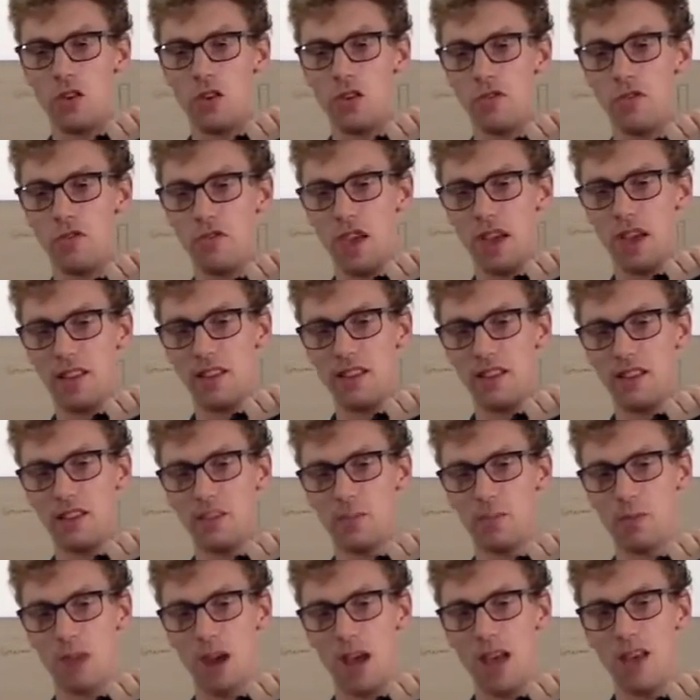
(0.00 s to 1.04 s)
can fit
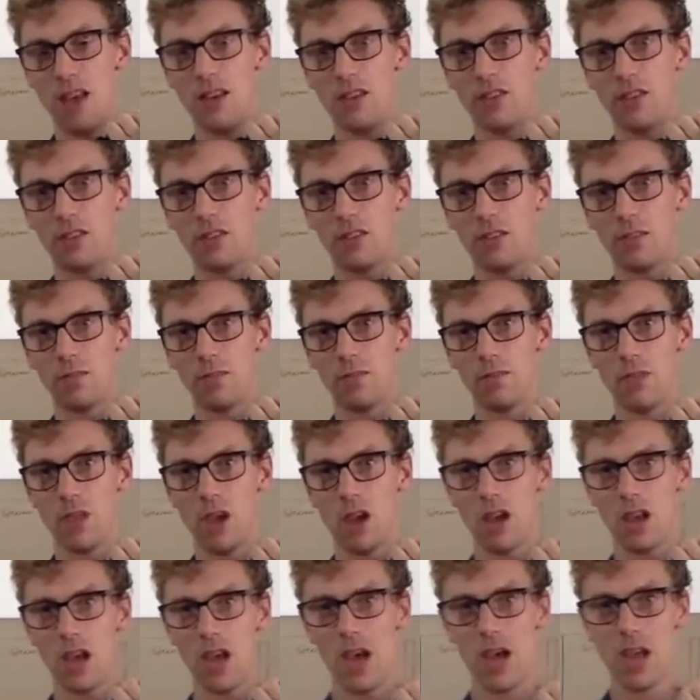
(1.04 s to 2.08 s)
disc brakes,
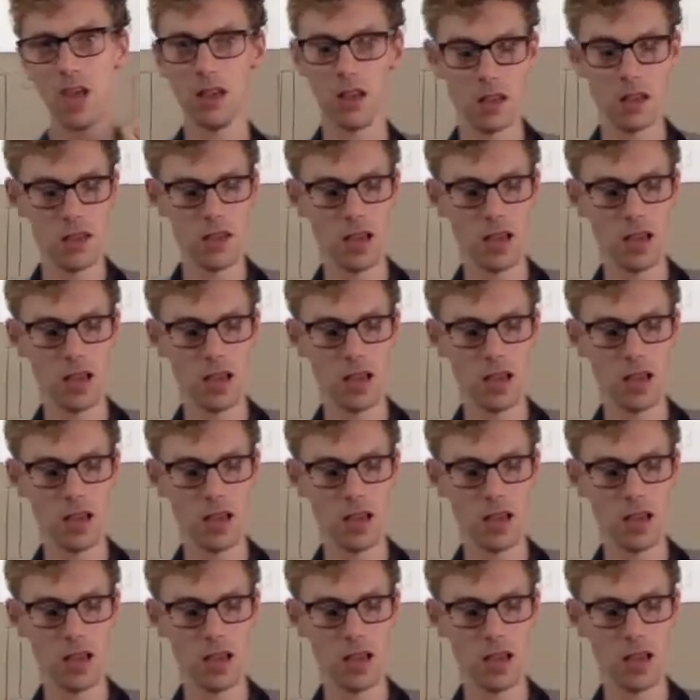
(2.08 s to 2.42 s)
okay?